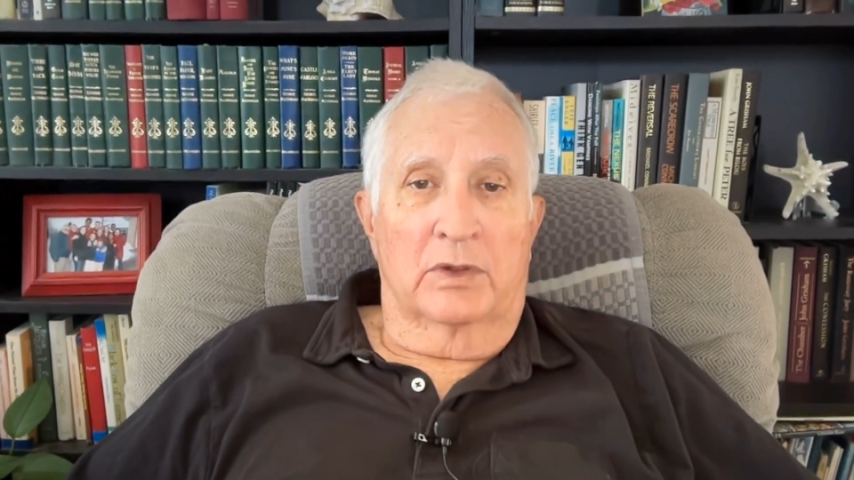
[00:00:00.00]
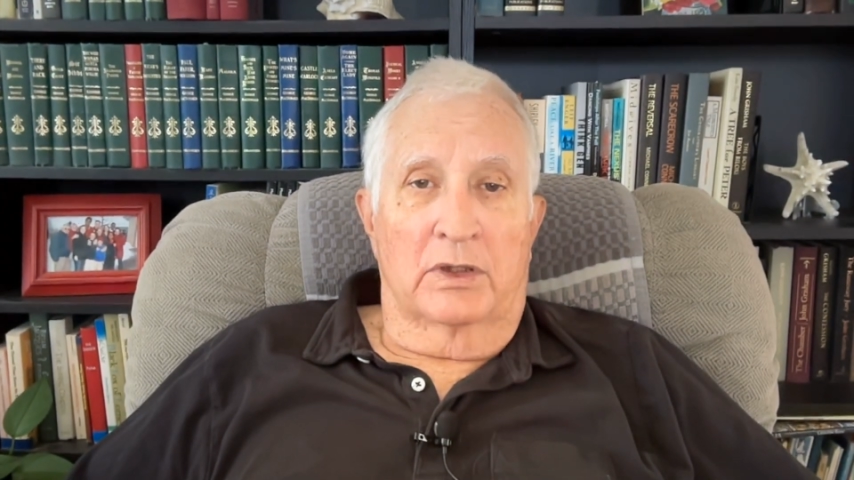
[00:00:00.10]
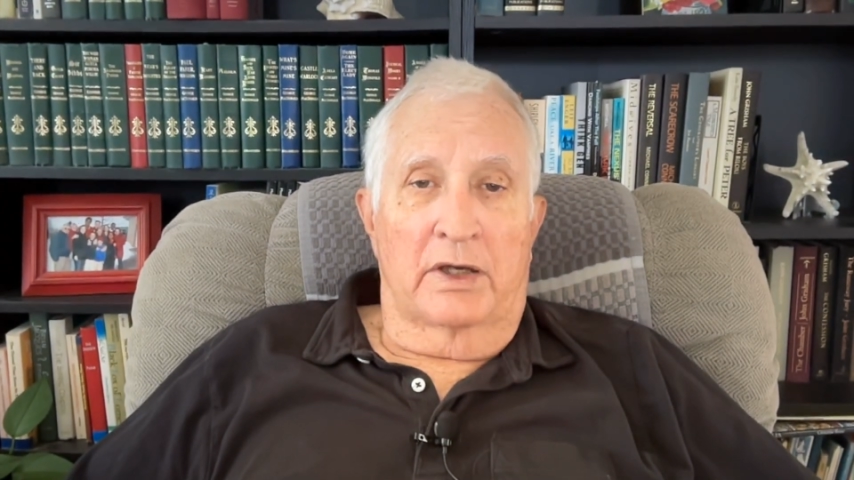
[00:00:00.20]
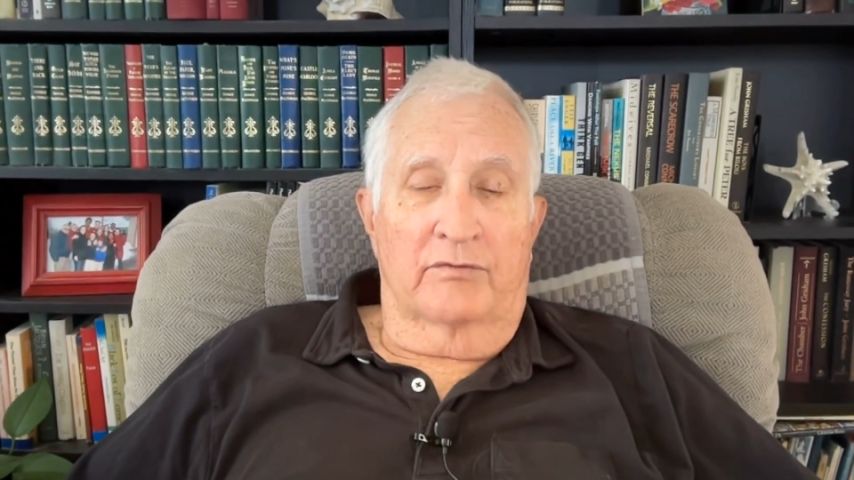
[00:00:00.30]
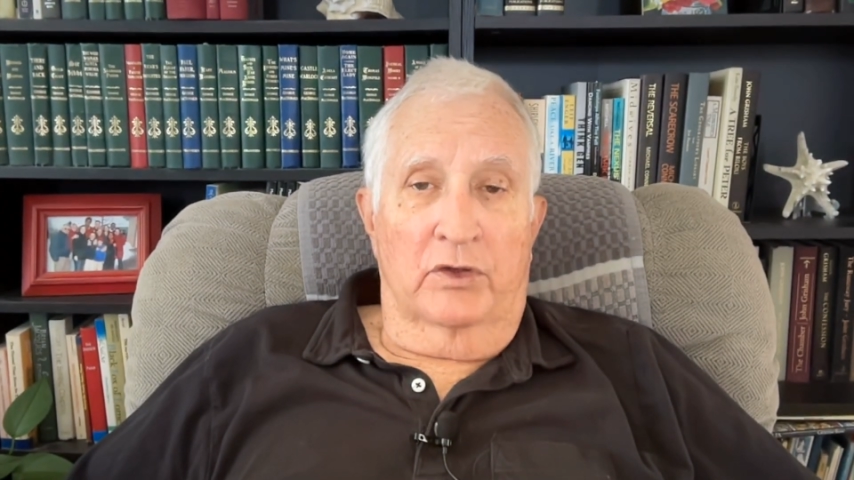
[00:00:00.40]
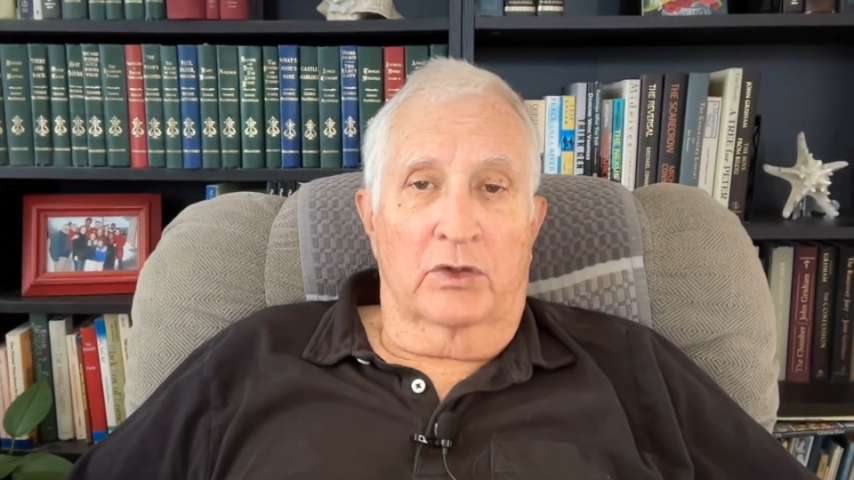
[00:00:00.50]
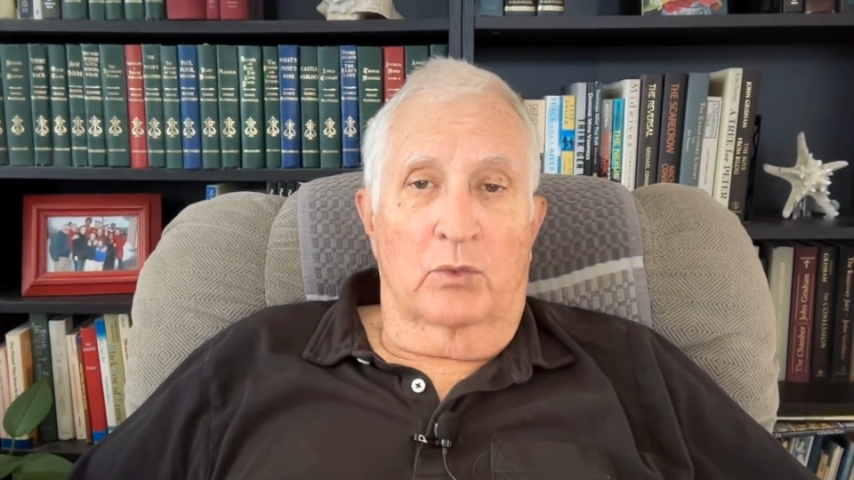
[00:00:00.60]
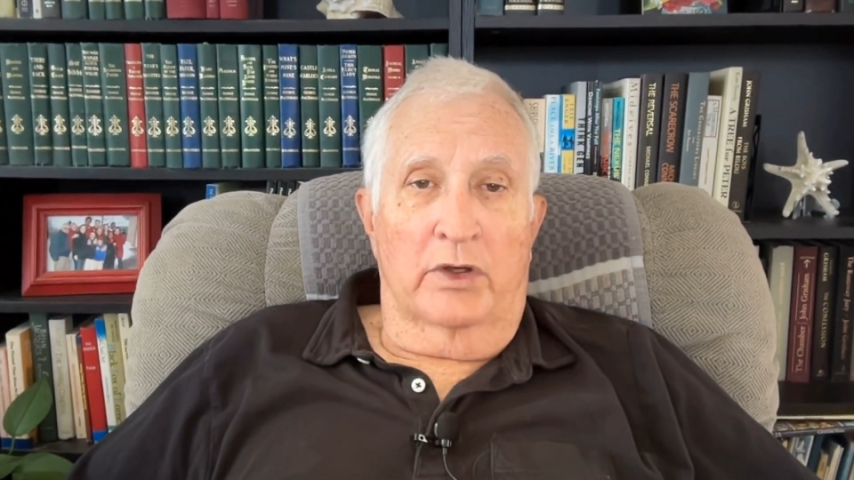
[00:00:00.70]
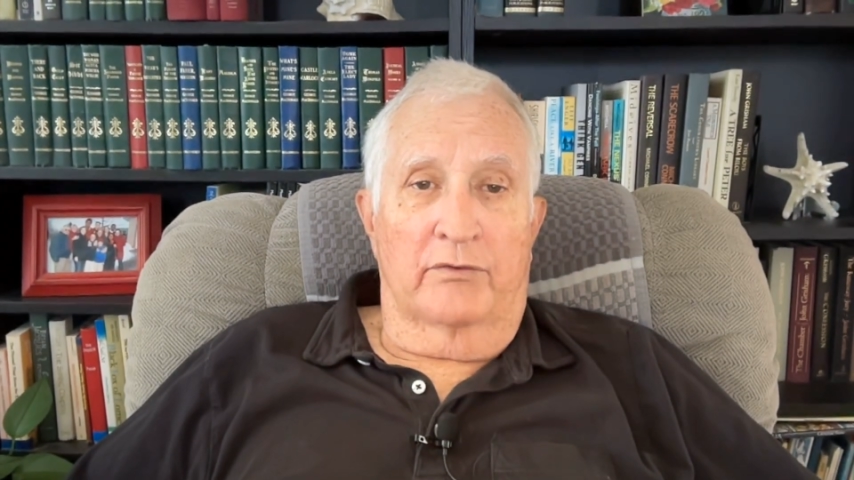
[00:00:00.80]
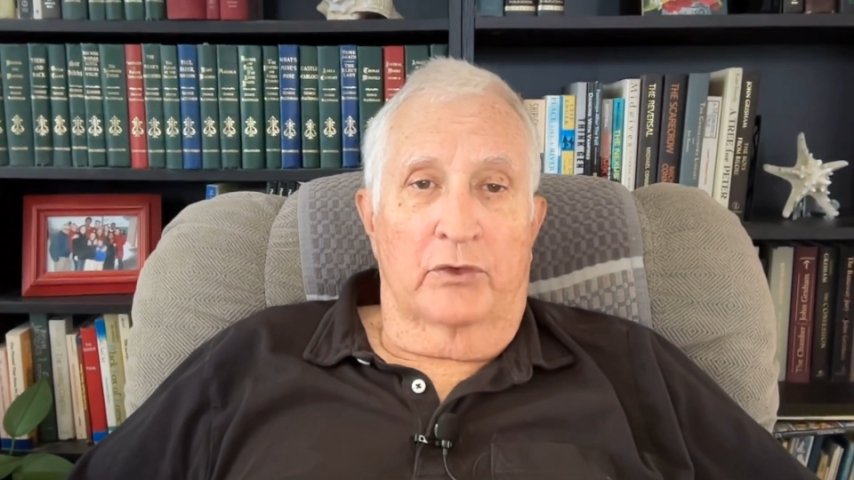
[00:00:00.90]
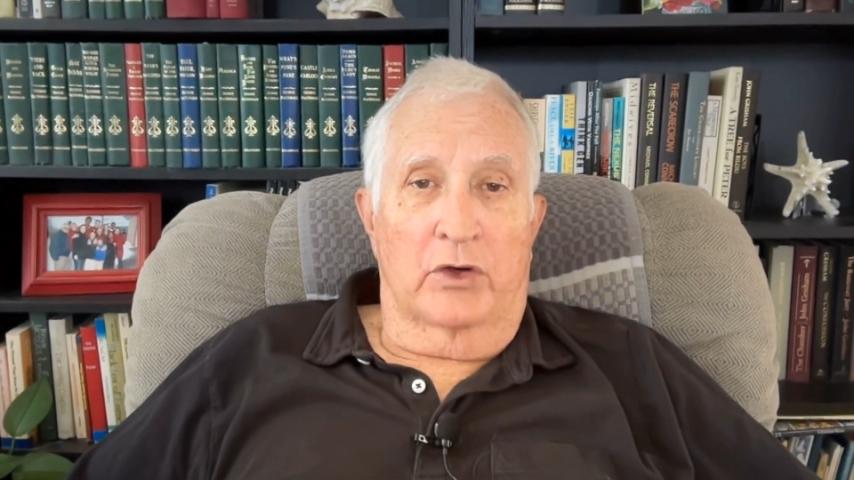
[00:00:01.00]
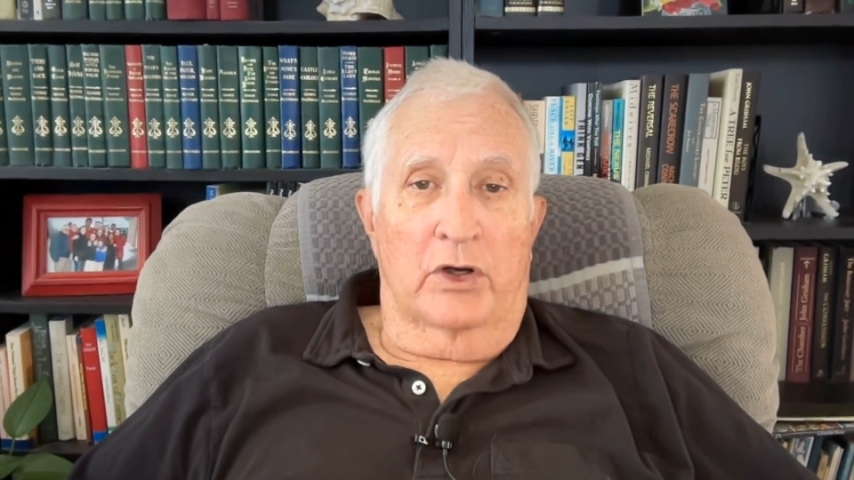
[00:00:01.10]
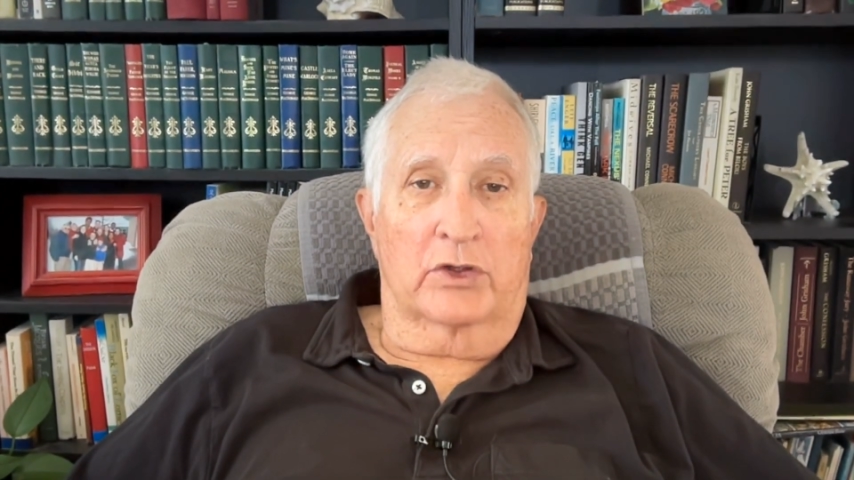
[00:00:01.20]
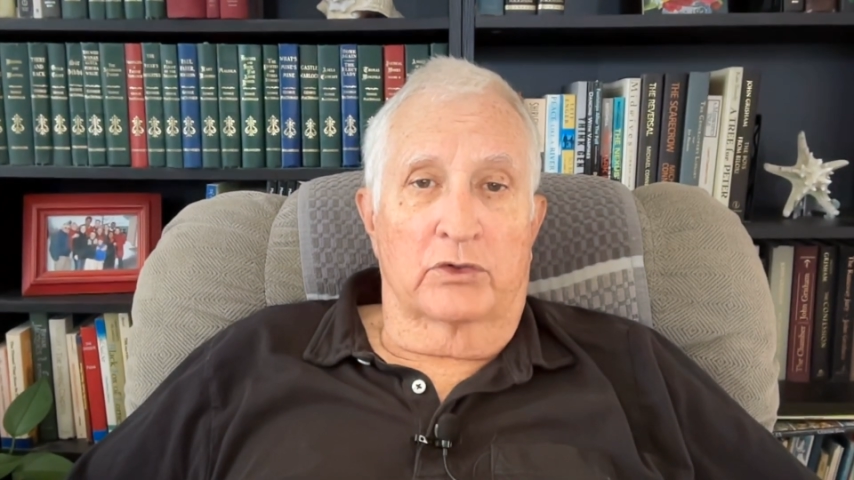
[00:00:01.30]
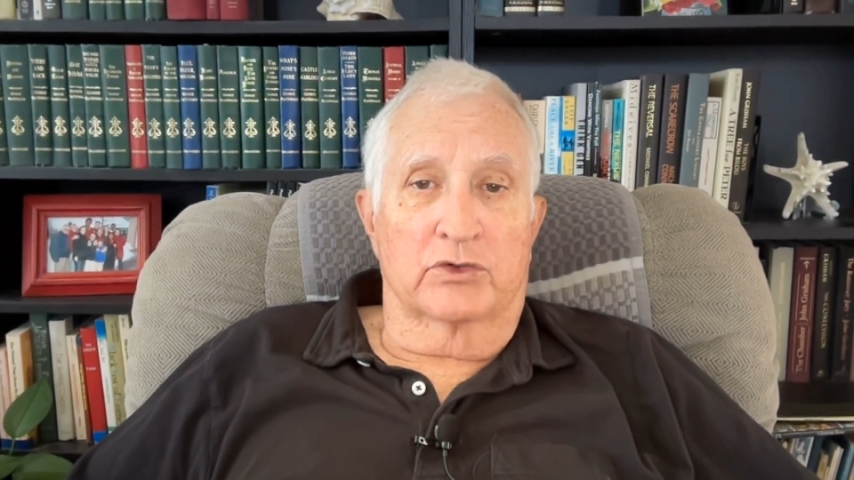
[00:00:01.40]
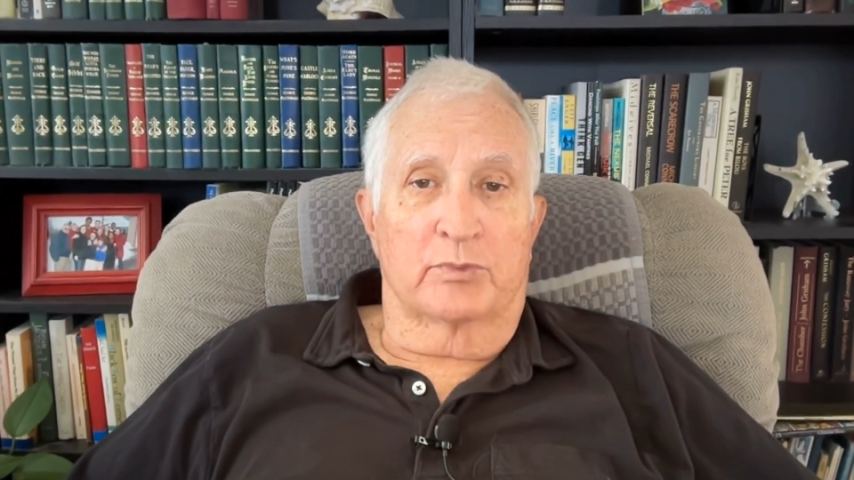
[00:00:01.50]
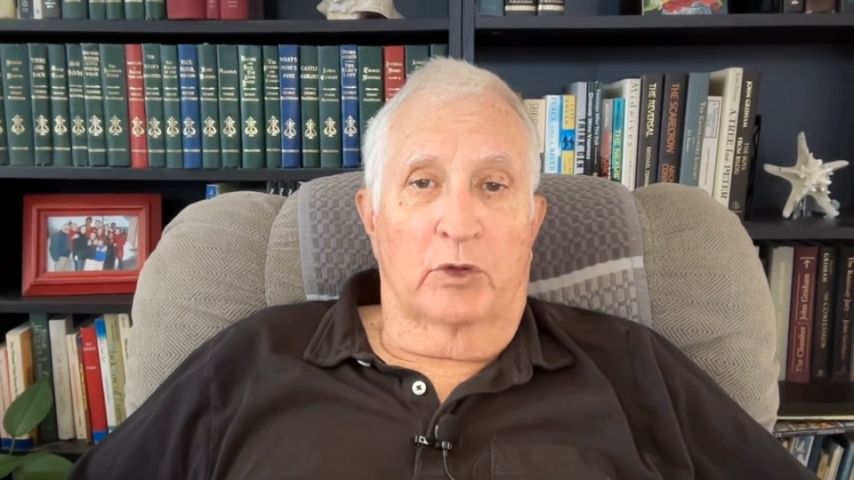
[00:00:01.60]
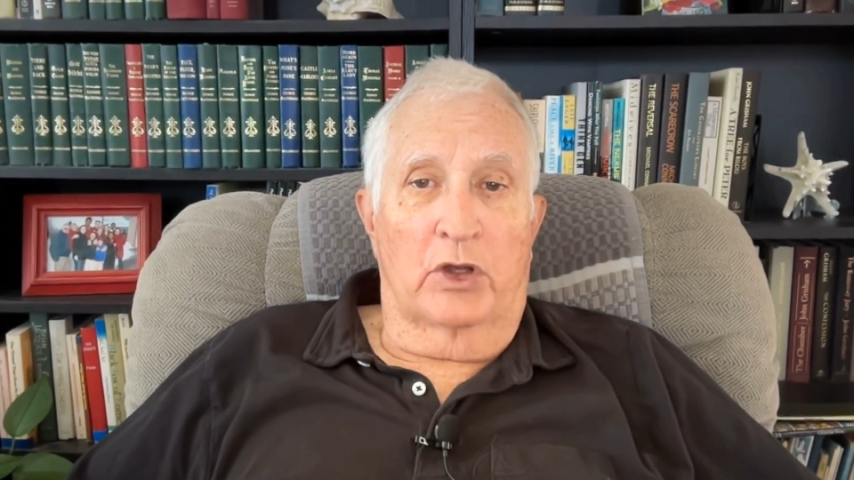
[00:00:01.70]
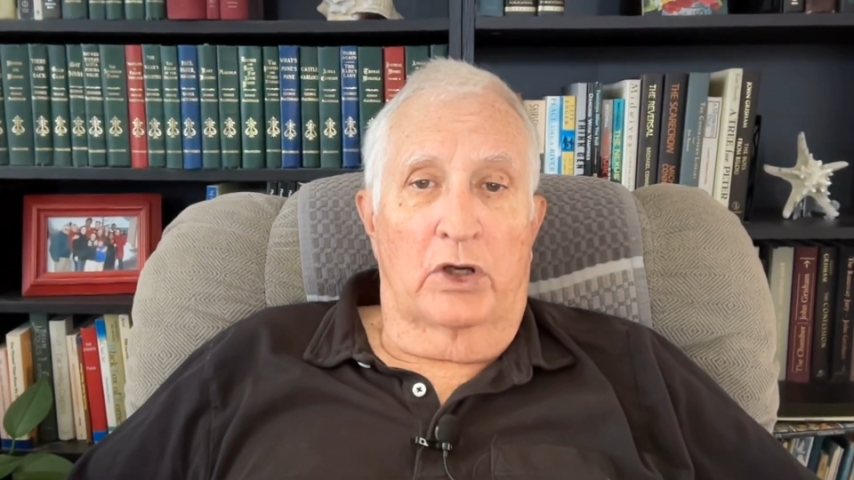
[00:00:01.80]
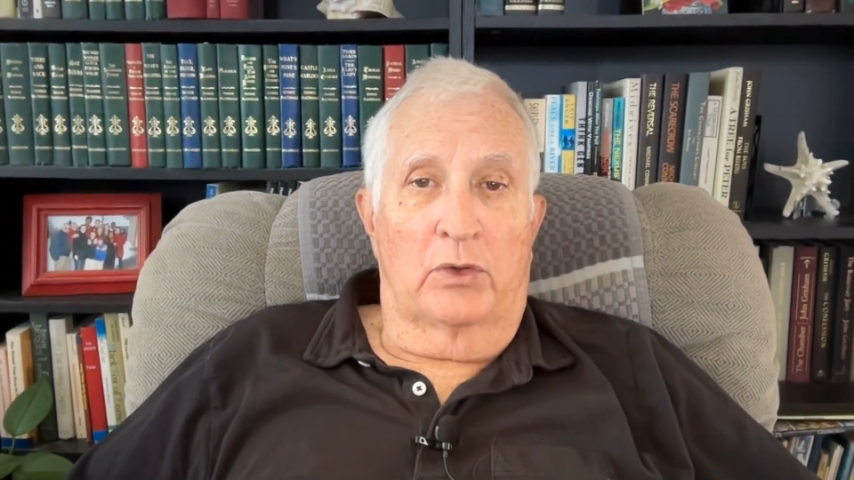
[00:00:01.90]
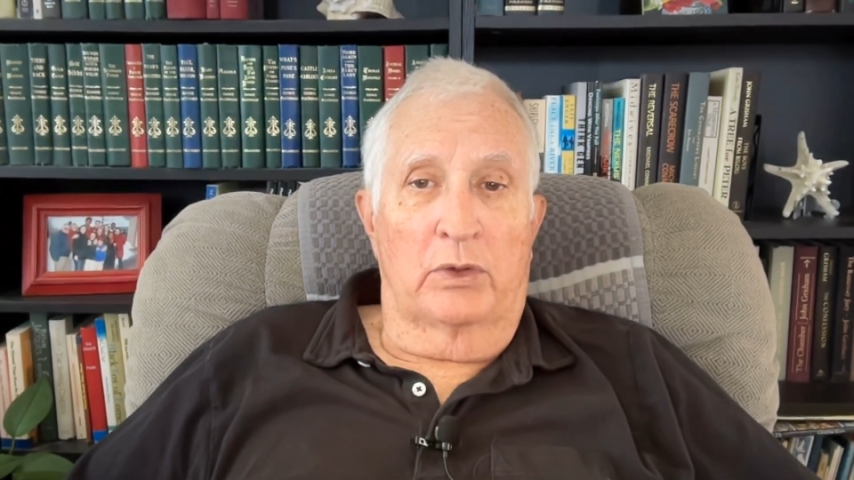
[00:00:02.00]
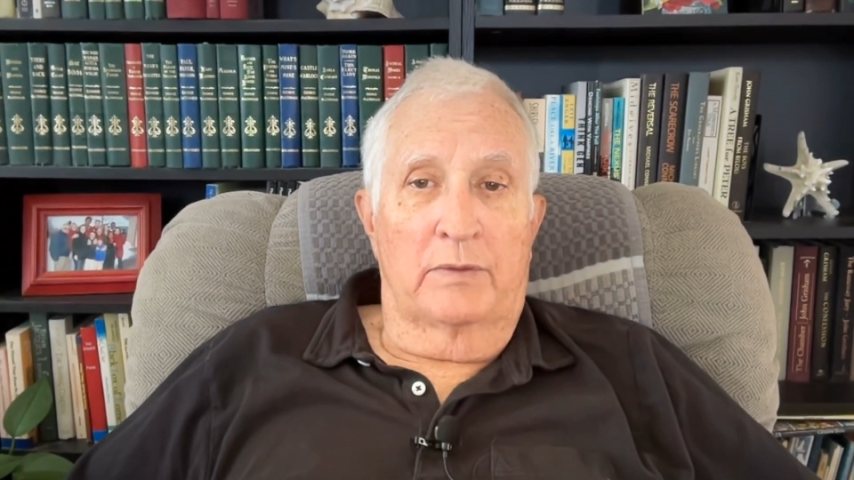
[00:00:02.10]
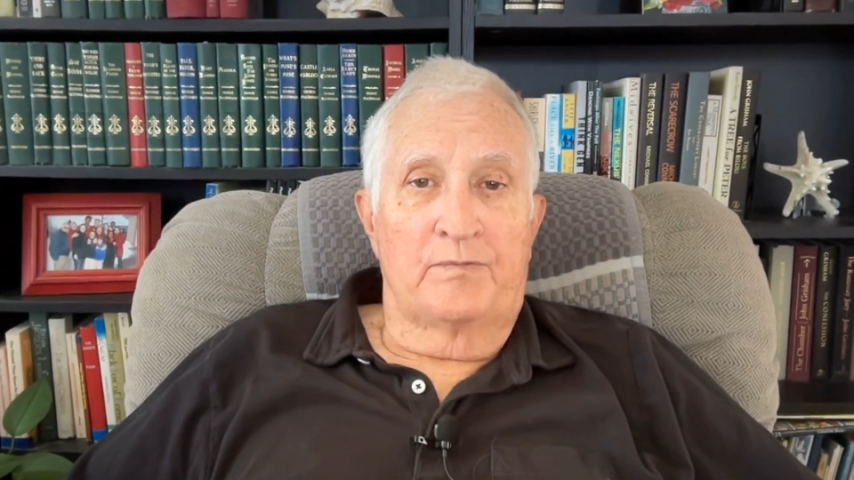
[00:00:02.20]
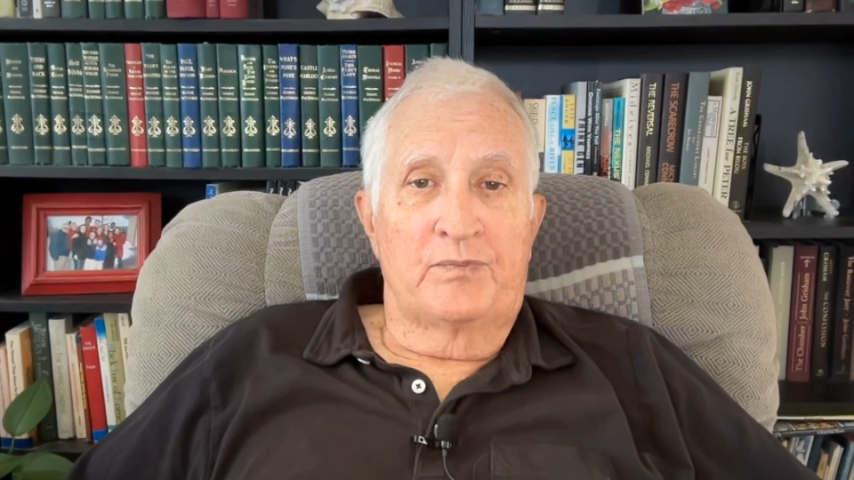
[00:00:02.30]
I have linked one of her articles below.